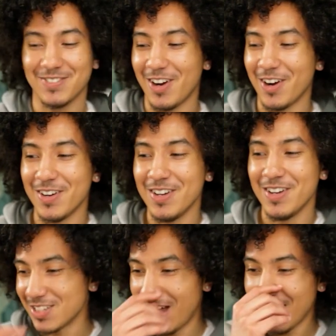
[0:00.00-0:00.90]
my heart.
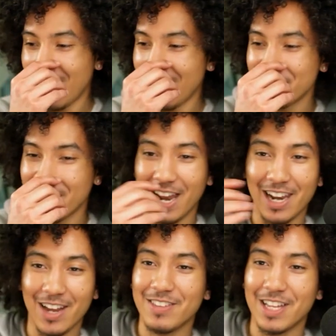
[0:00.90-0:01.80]
So I, I mean, I
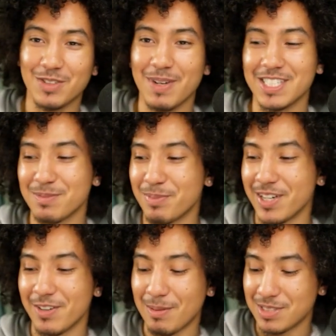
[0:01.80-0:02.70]
love that you mentioned
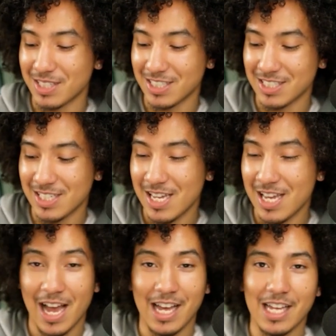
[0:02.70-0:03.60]
putting the reps in because
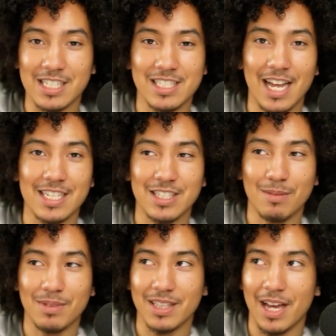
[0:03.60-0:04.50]
it's not
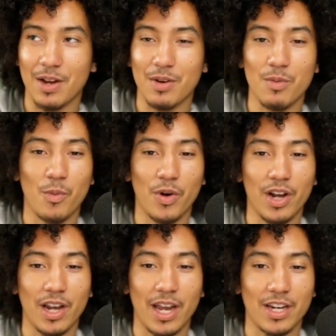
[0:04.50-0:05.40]
something that we're
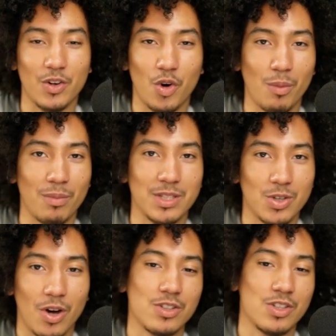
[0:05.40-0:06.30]
like normally
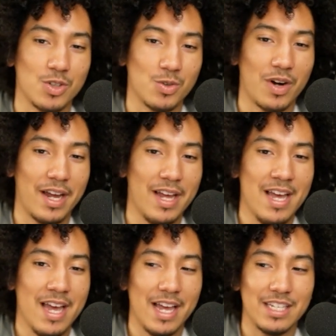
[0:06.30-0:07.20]
taught to do, right?
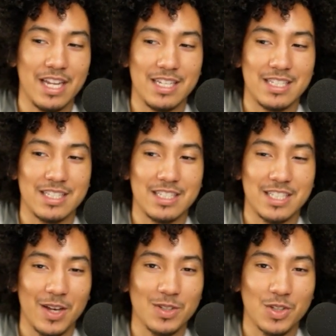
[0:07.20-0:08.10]
Yeah. It, it's yeah.
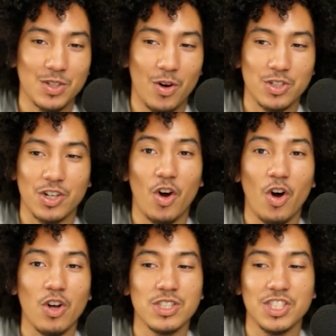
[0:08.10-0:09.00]
sales calls or
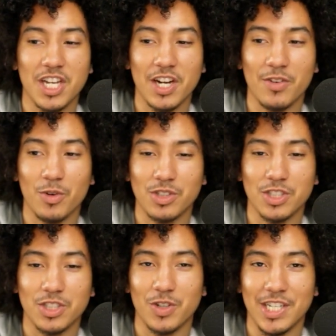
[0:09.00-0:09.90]
calls in general to
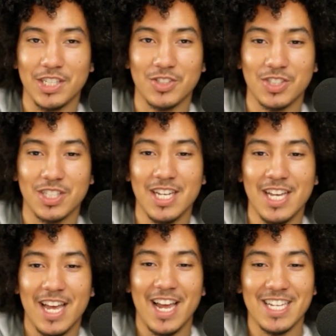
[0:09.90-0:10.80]
strangers
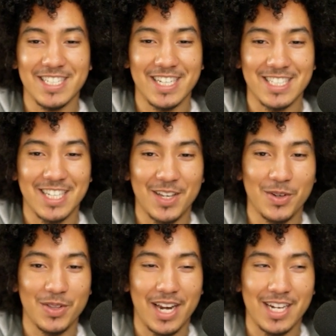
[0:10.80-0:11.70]
isn't a
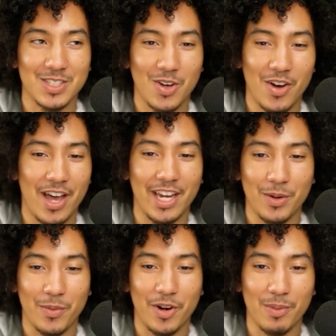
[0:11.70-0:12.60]
skill that is taught
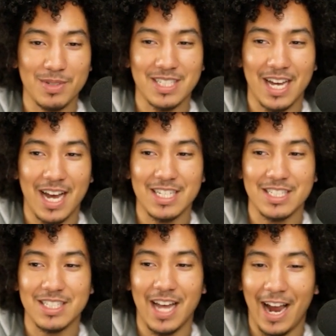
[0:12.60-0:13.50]
anywhere
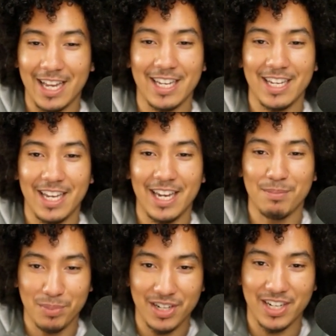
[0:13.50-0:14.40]
besides dialing
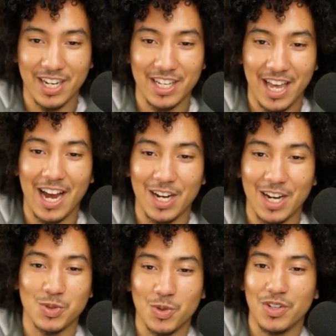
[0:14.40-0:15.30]
and putting in the
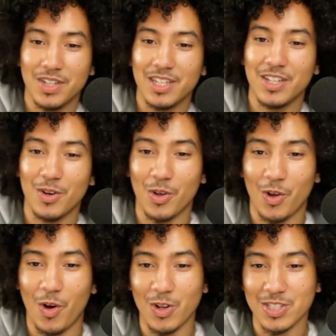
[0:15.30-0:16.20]
actual, you know, the
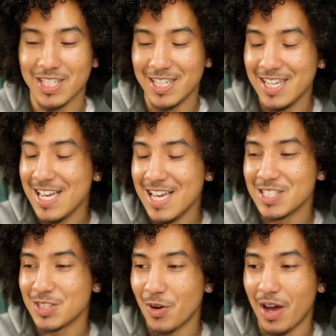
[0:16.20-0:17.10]
calls in.
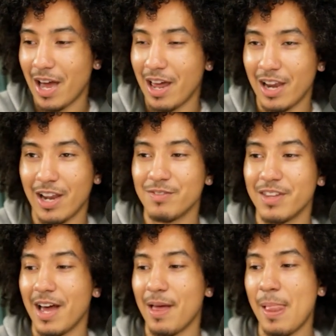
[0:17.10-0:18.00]
So I, I love
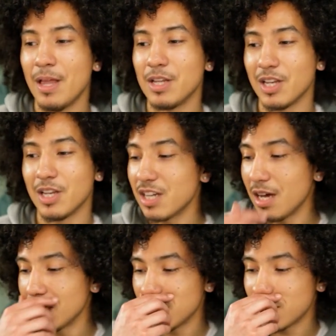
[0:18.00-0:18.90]
that. Let's
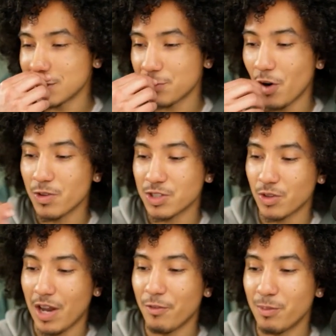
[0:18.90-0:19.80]
uh, change over. So
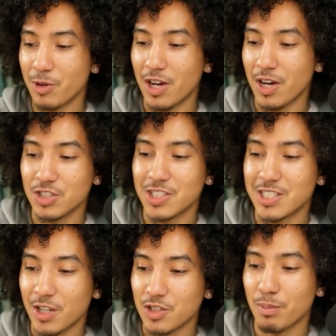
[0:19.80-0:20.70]
now from your 100
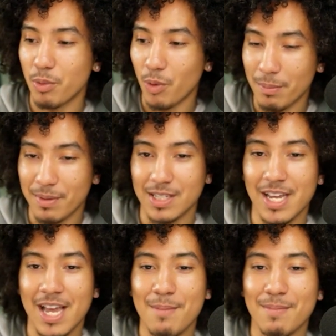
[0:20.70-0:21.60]
sales appointment,
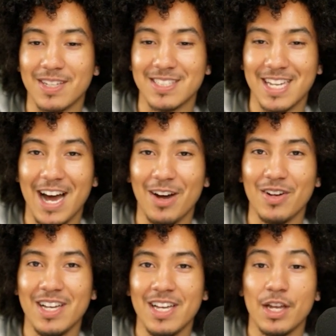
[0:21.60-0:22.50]
because
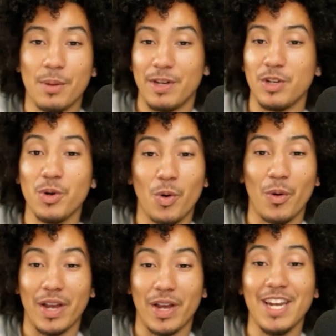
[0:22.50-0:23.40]
now I mean, you were
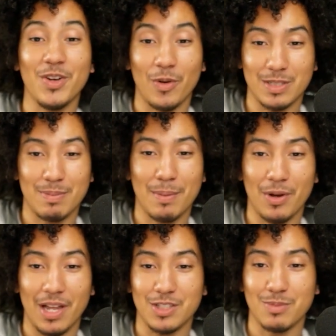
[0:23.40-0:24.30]
going indoor to people, as you